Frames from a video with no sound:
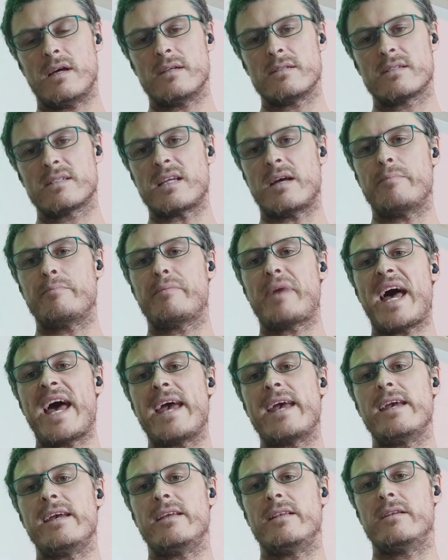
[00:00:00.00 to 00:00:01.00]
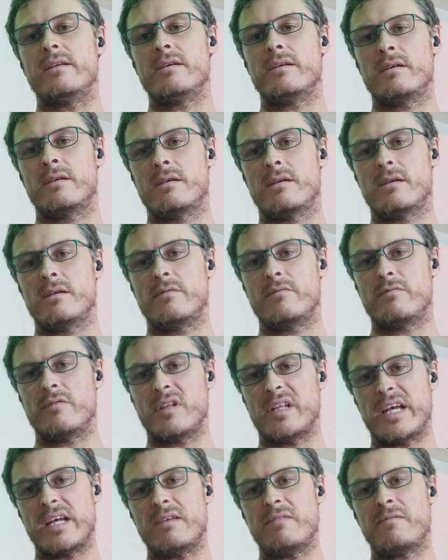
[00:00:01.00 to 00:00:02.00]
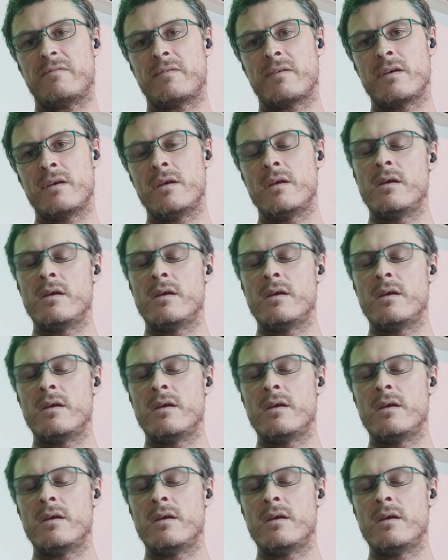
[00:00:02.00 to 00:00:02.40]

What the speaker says: some pain relief,